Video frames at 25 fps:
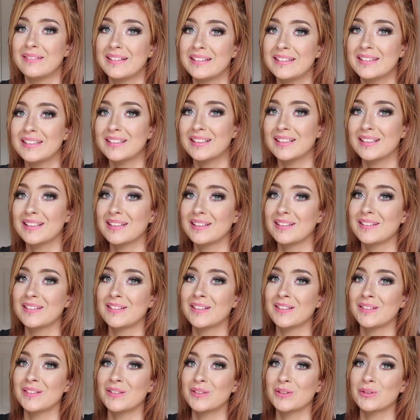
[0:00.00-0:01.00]
winter,
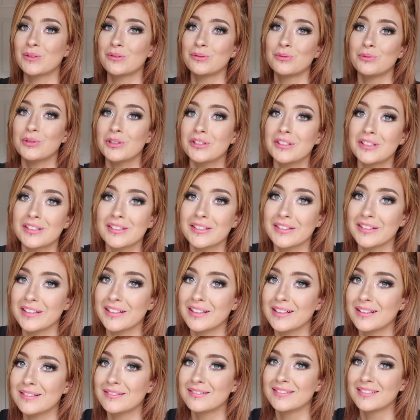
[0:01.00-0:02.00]
touch wood, you
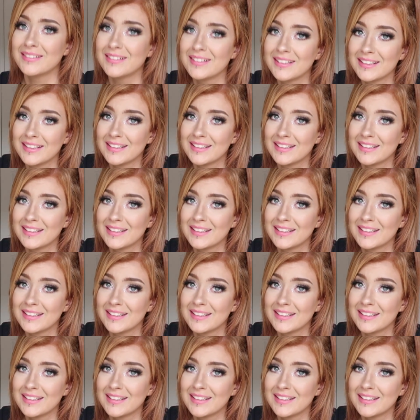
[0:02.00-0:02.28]
know,